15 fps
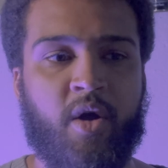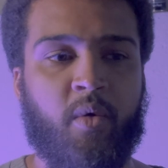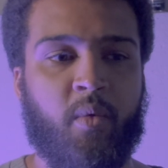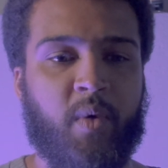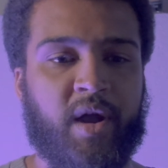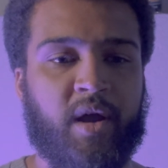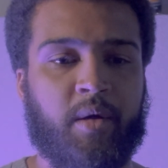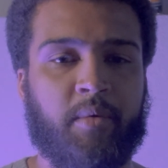
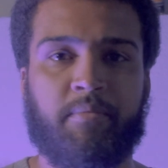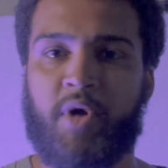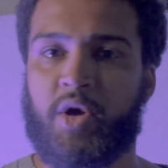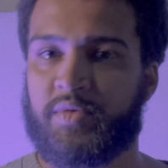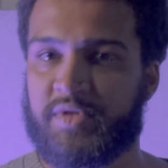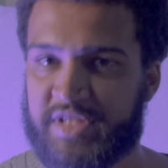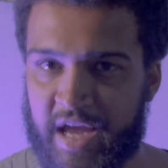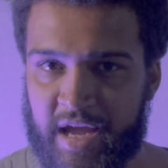where
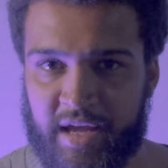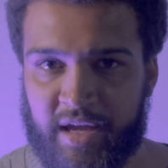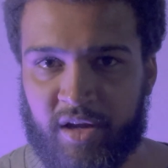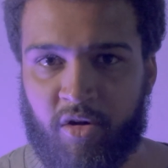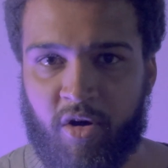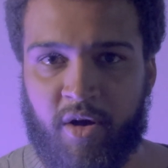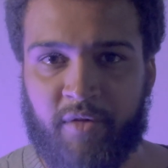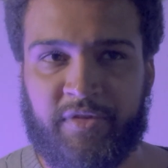
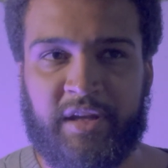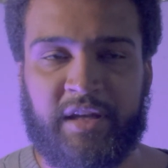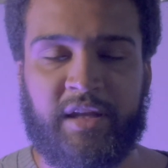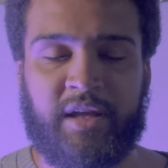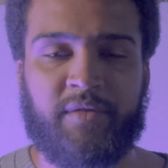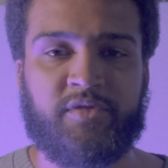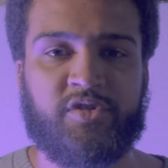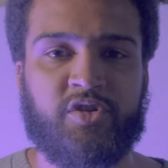Mosaic often
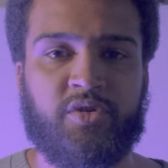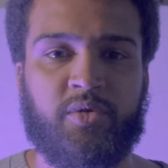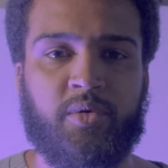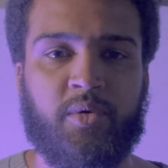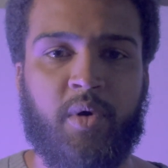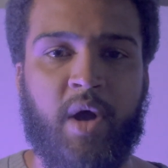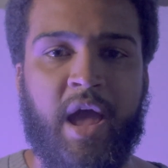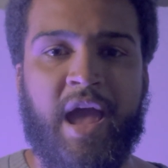gives
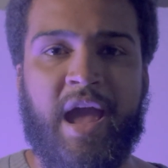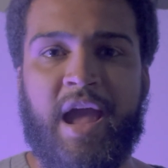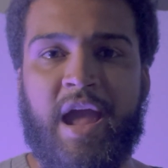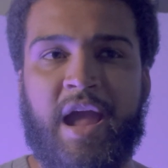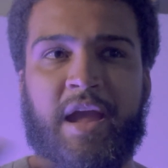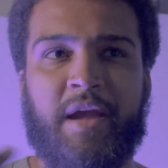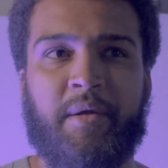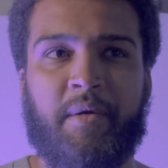you
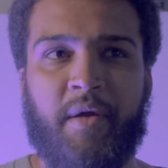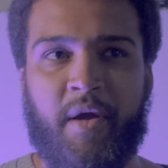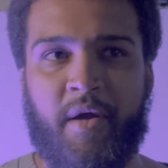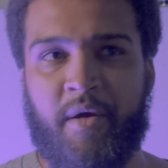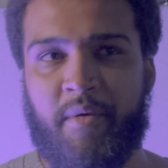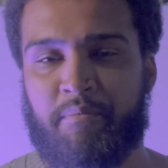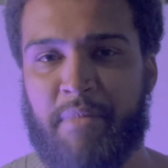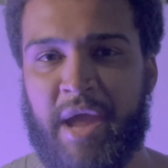a
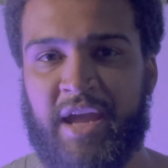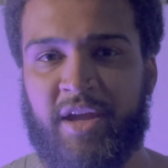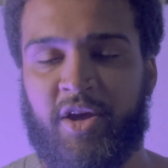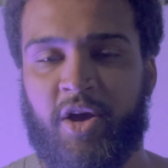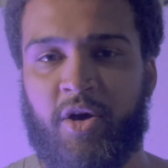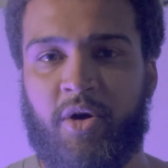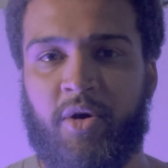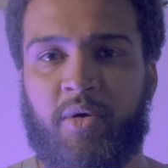
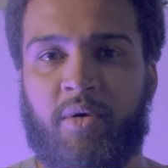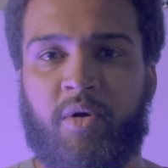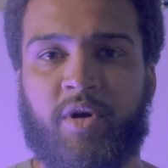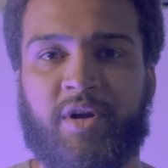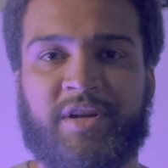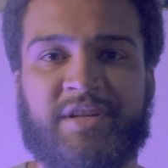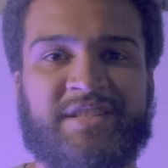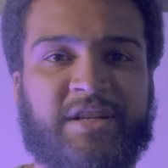mango
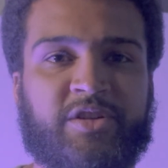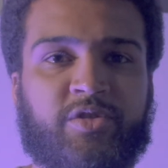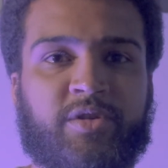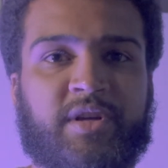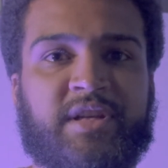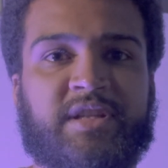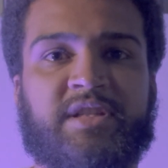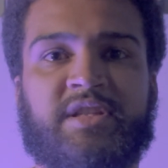or a
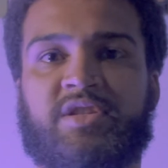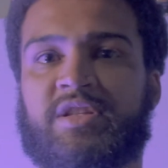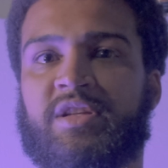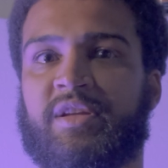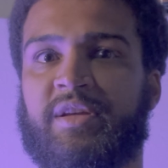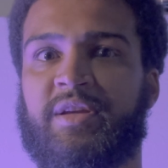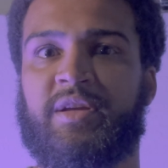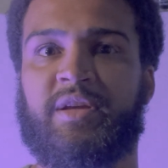citrus,
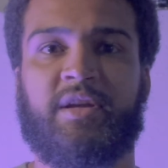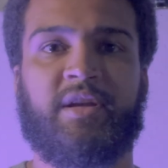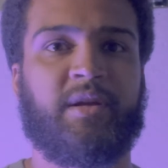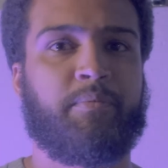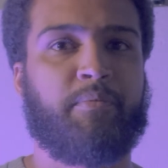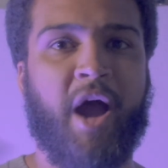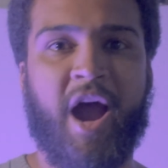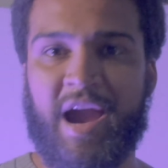
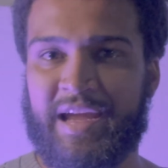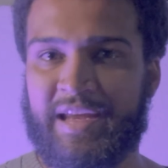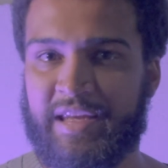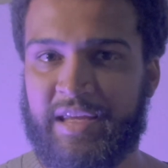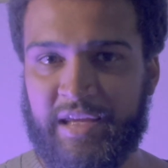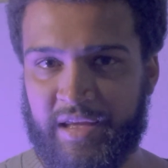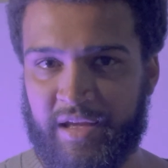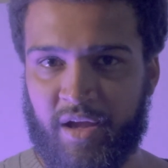sweet,
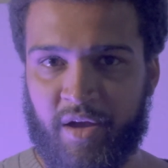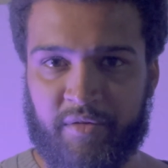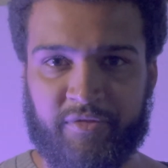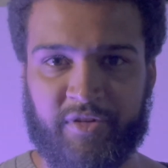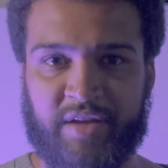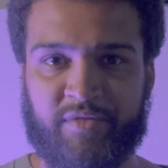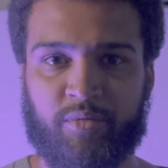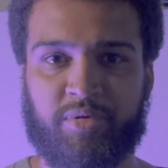piney
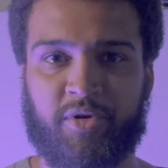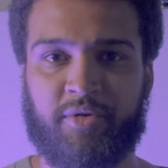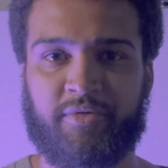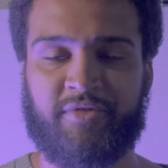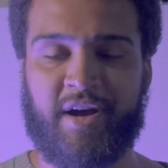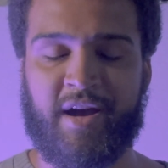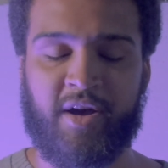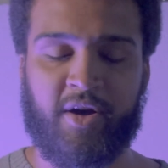flavor
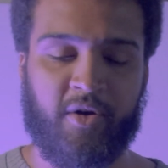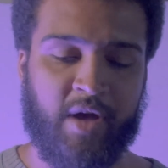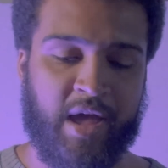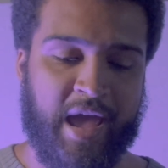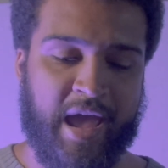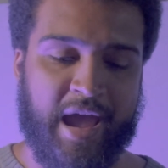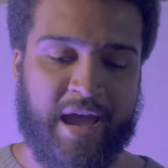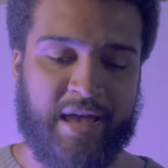profile.
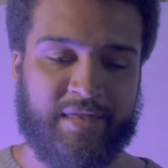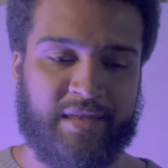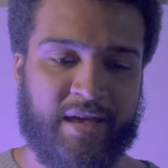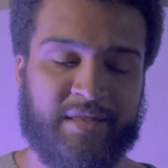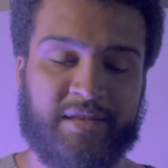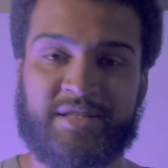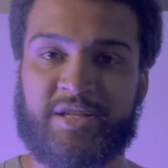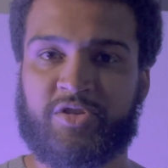And
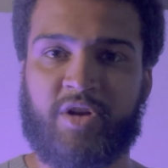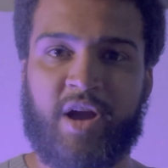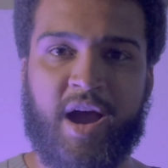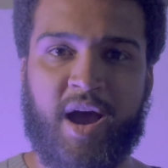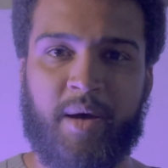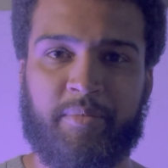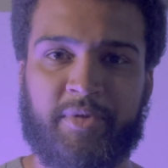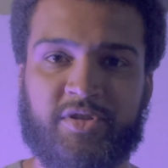then the Citra
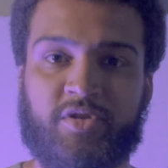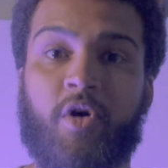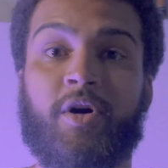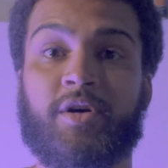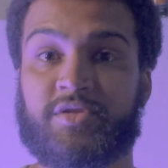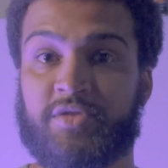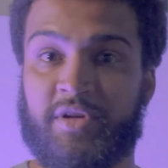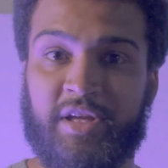hop is
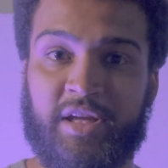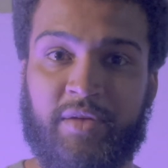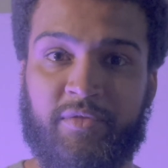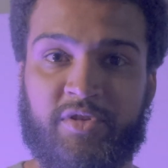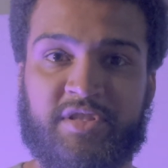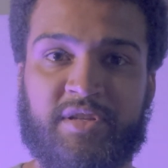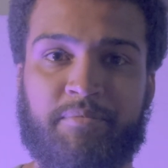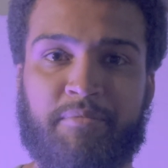also going to give
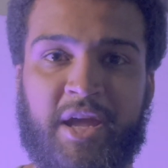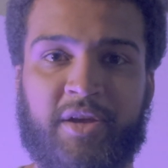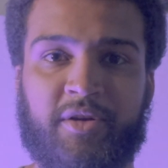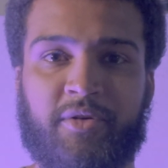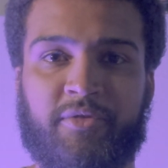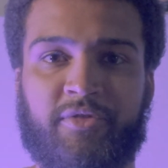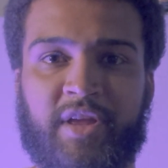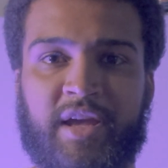you some
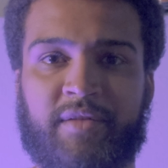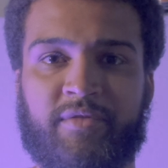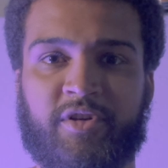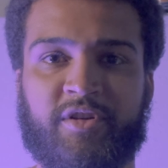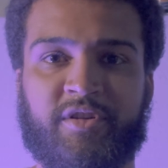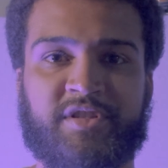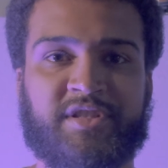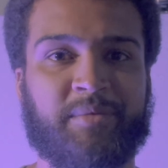mango
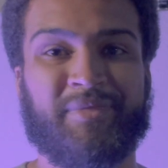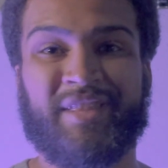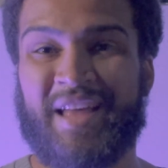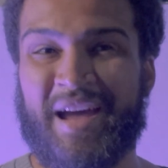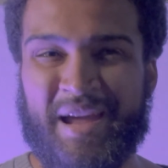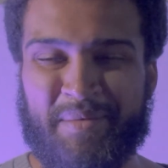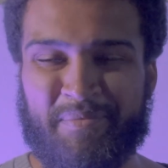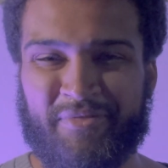flavors, some
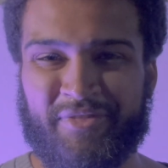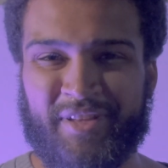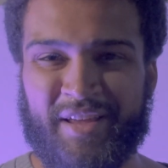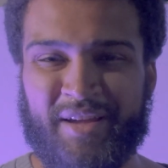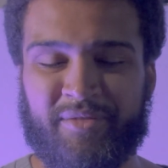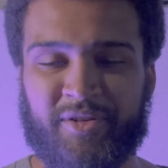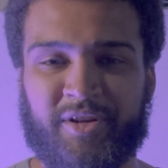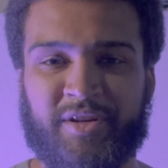lime
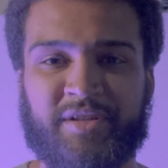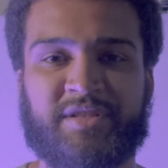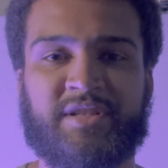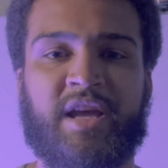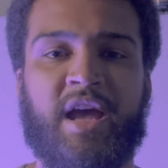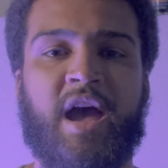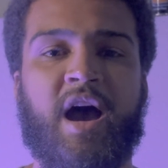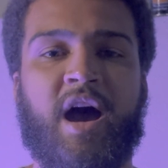flavors.
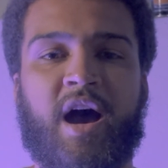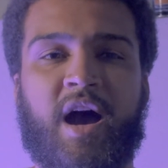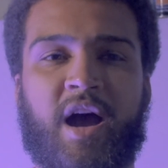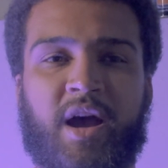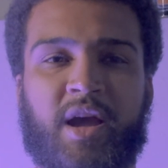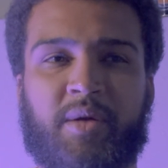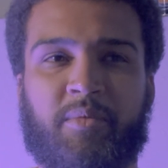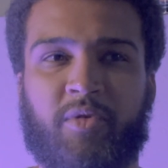
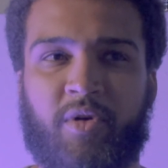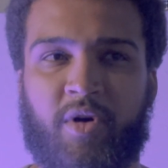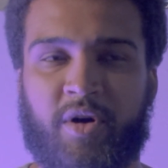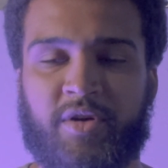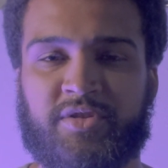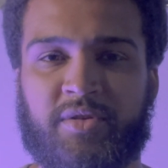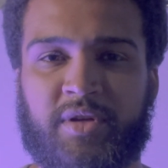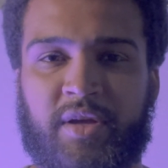It will
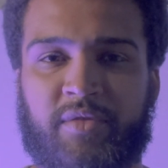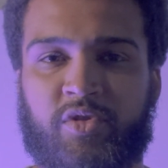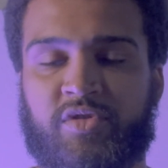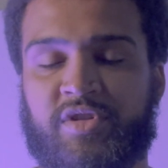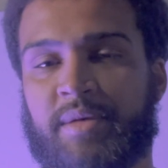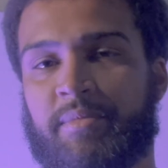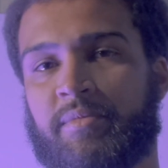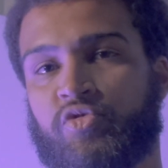also give you
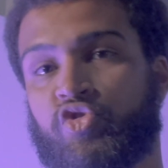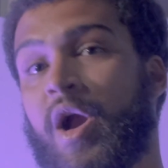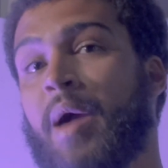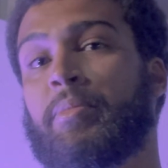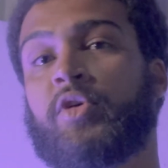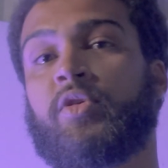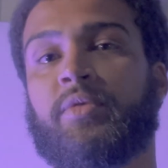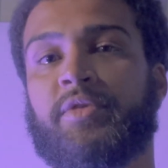some
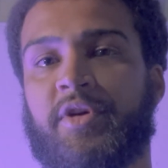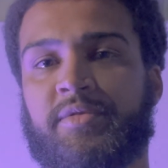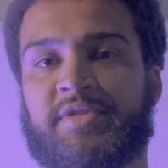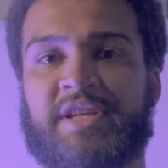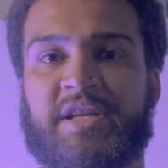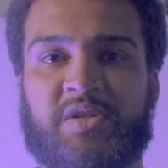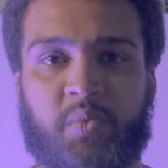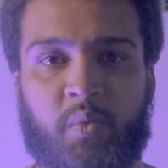tropical notes
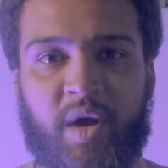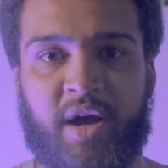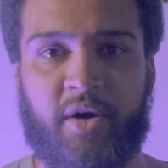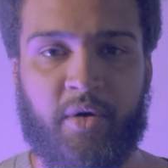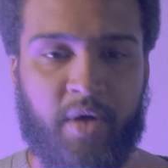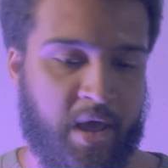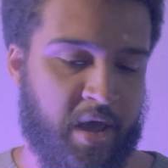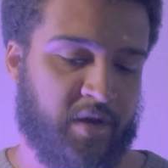as
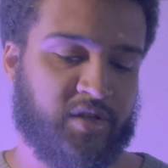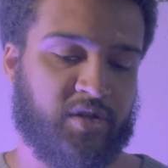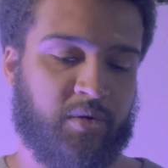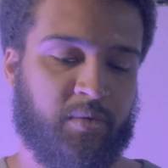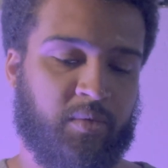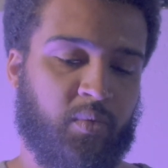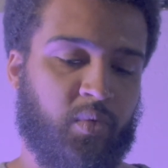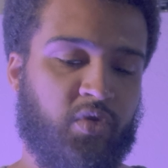well.
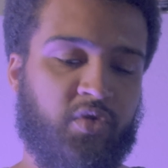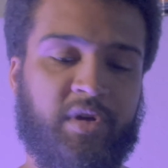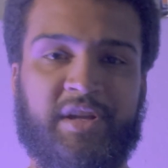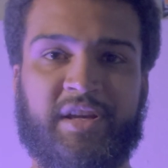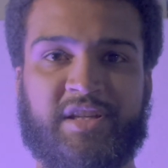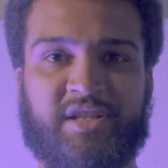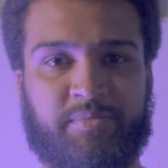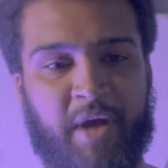So you can
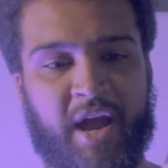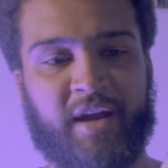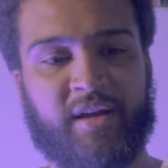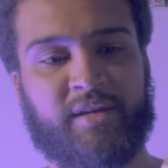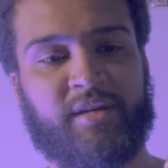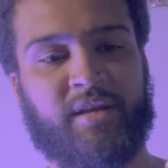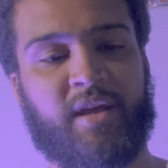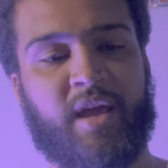
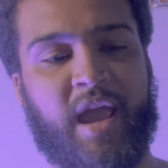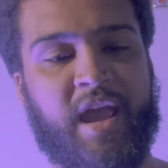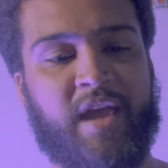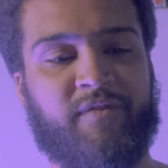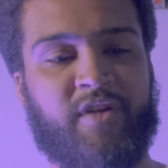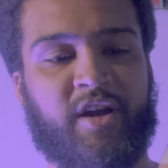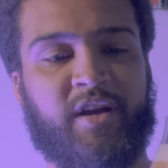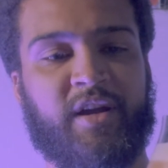expect a
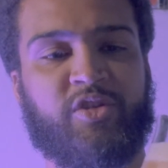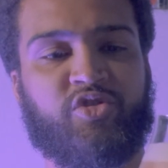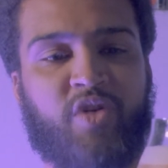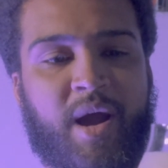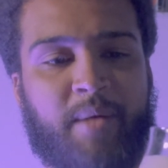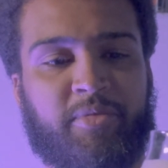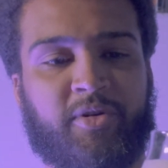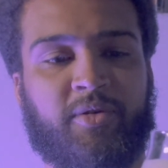very
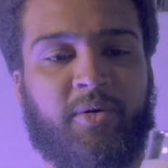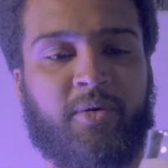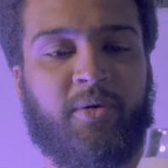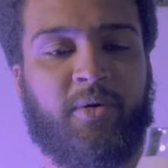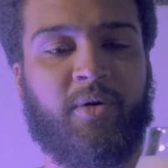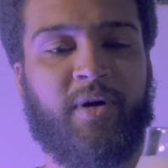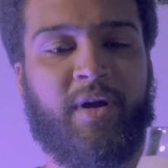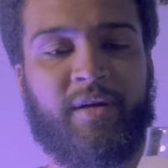
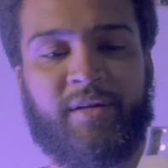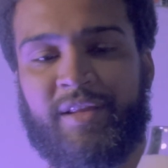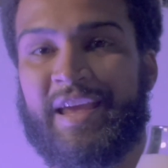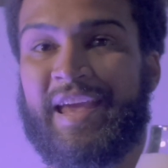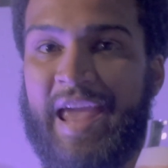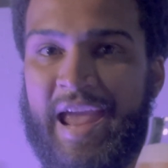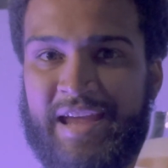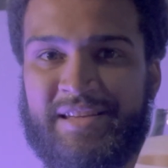tropical,
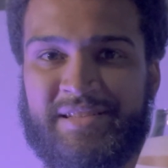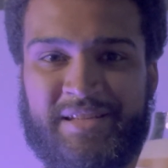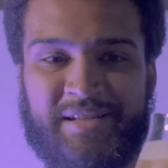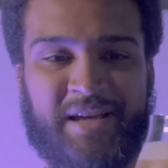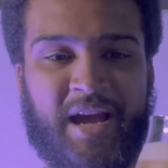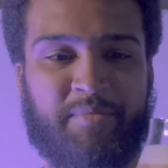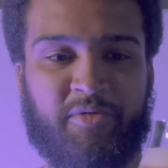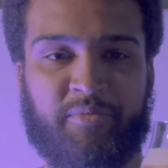like hazy
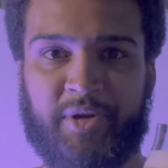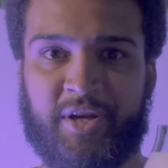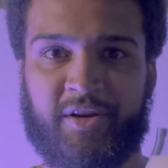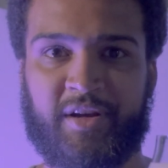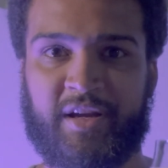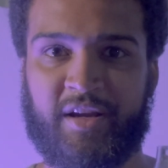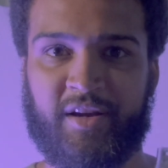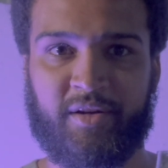type of beer
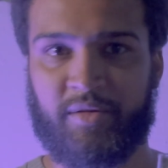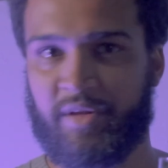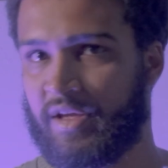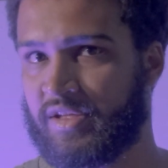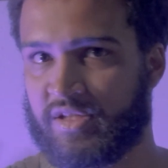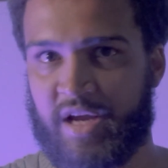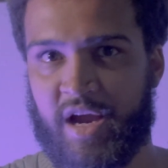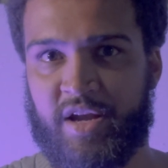here.
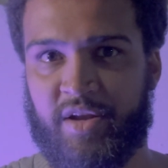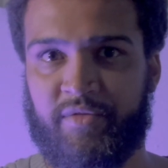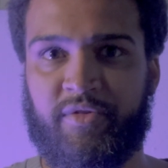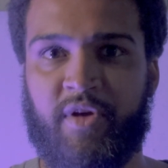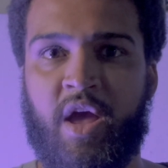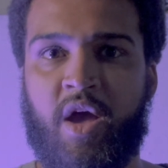That's kind of